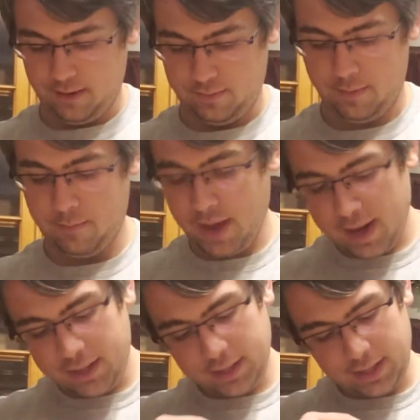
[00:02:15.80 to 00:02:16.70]
But
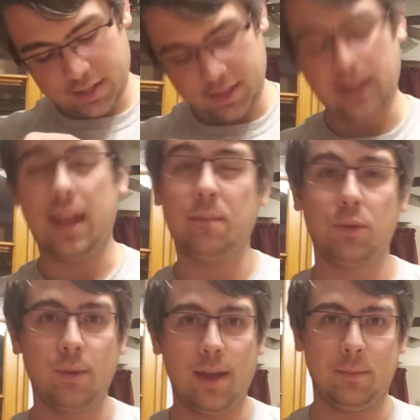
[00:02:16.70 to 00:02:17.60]
mine, like I said, came
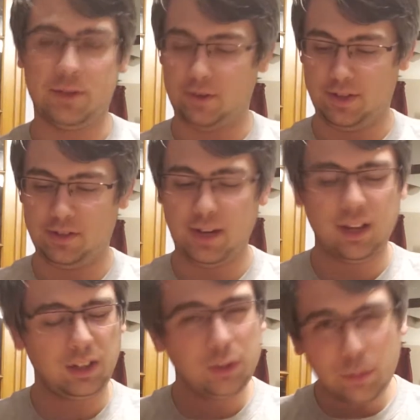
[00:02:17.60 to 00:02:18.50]
through Amazon, so I
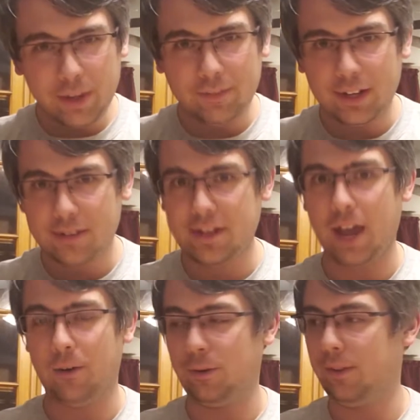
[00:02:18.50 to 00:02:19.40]
got a little bit of a
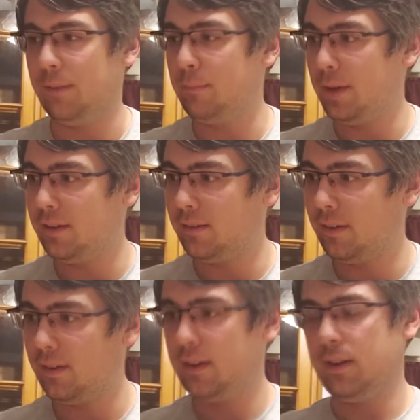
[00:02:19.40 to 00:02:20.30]
discount on them, but
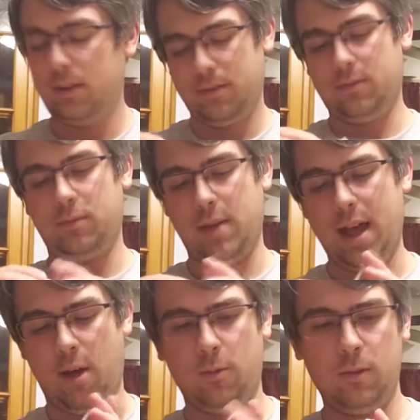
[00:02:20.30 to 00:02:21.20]

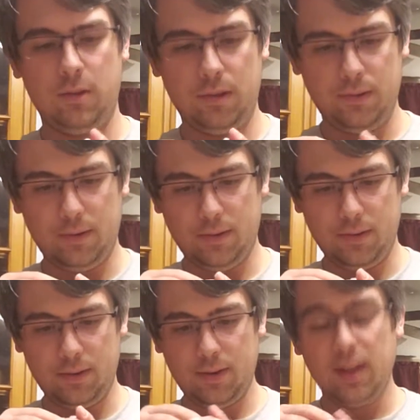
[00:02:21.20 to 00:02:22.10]
wow.
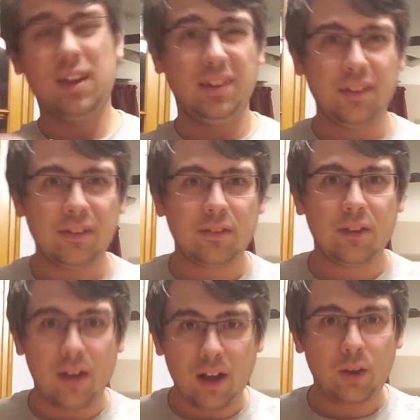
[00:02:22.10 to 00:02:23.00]
Does
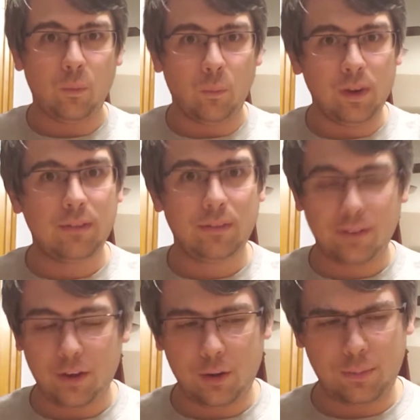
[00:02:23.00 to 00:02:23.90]
not want
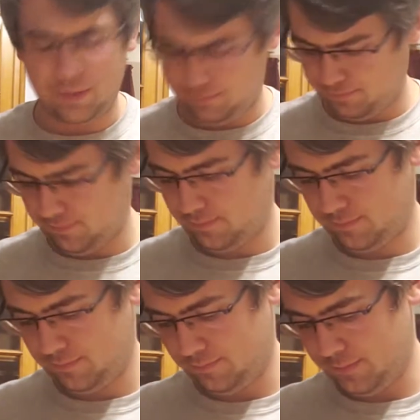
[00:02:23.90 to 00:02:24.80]
to open.
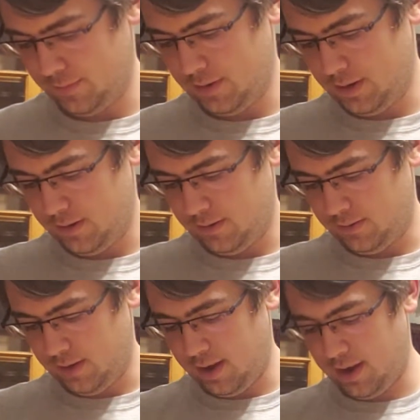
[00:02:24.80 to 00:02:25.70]

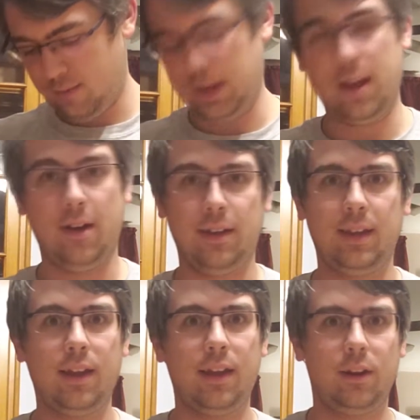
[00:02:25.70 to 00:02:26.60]
There we go. I
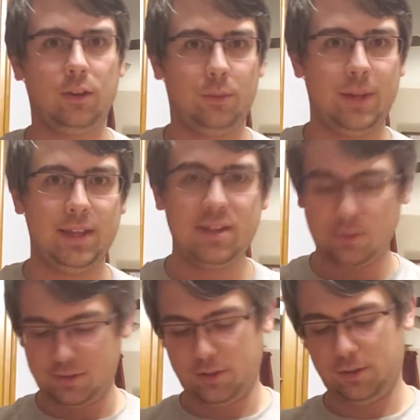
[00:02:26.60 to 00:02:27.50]
think I got a little bit. These
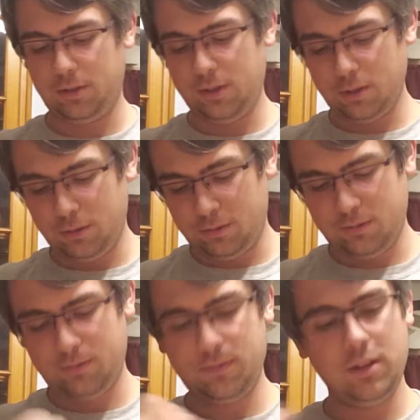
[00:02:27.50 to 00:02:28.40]
ones are a little...
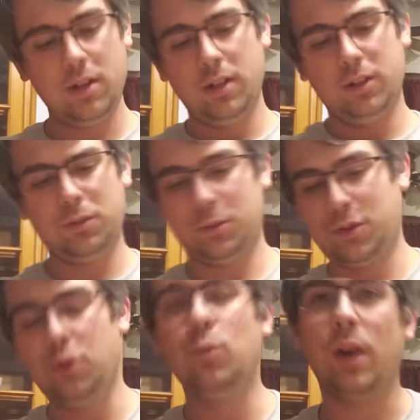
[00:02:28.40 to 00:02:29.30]
little
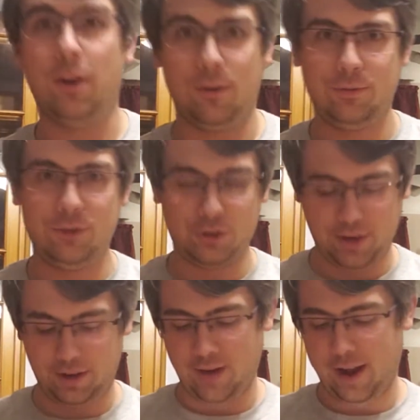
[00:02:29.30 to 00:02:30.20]
too well
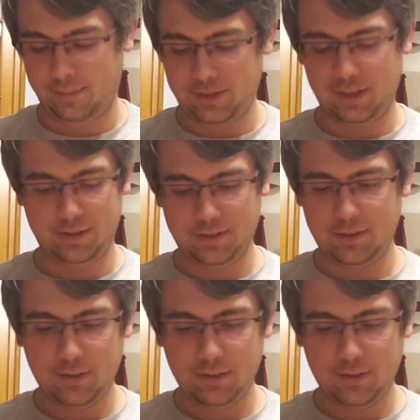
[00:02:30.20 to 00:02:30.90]
shrink wrapped.